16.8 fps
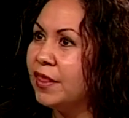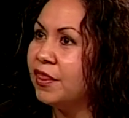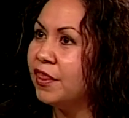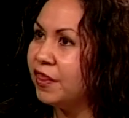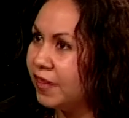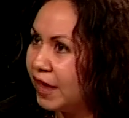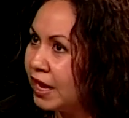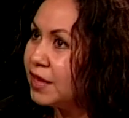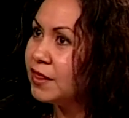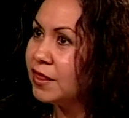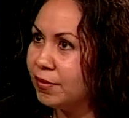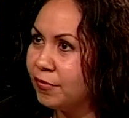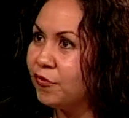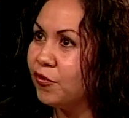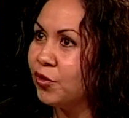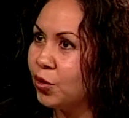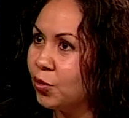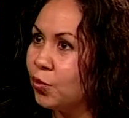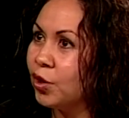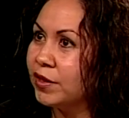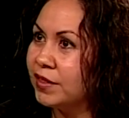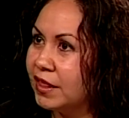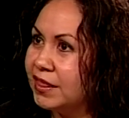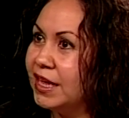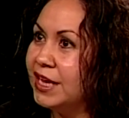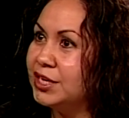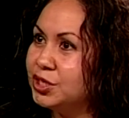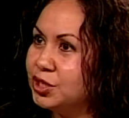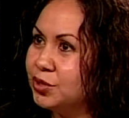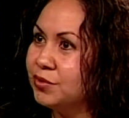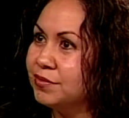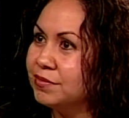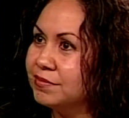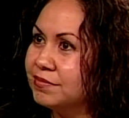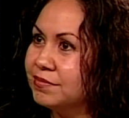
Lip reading: and thank them for the work that they do.